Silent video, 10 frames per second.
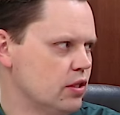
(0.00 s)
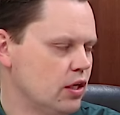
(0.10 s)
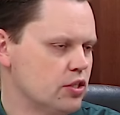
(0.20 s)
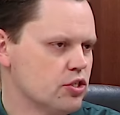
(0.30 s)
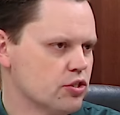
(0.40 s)

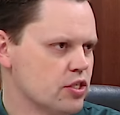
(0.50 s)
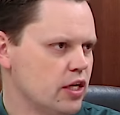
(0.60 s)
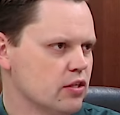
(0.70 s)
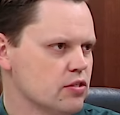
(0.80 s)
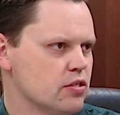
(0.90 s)
It, it's your
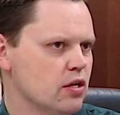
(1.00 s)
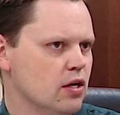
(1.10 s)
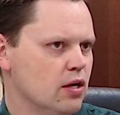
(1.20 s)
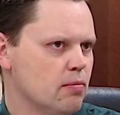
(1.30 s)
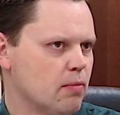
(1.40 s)
sales
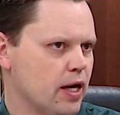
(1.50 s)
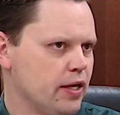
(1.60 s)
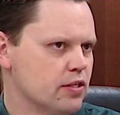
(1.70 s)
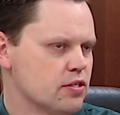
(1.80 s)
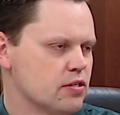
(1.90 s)

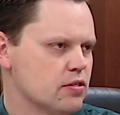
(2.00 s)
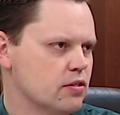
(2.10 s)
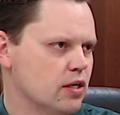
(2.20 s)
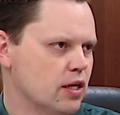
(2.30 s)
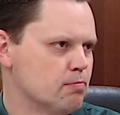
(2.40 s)
minus
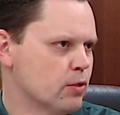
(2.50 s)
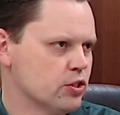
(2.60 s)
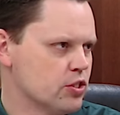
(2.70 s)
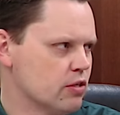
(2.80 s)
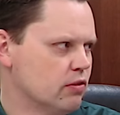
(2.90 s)
uh,
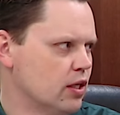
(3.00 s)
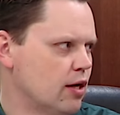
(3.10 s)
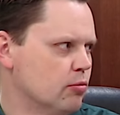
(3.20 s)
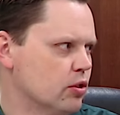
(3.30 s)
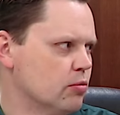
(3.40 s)
purchase of
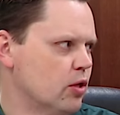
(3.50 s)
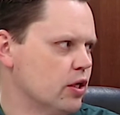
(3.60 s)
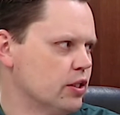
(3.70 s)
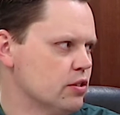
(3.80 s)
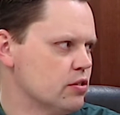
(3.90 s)
allowable
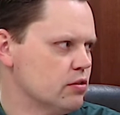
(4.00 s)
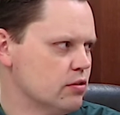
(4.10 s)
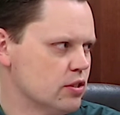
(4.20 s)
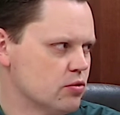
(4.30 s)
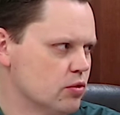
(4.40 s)
commodities
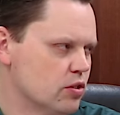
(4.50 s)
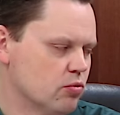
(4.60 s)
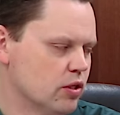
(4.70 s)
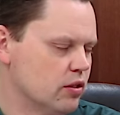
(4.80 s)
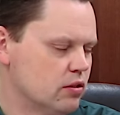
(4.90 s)
is, okay. is
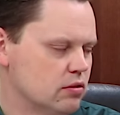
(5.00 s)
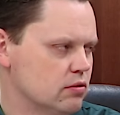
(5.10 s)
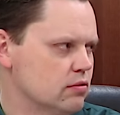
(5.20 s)
what it.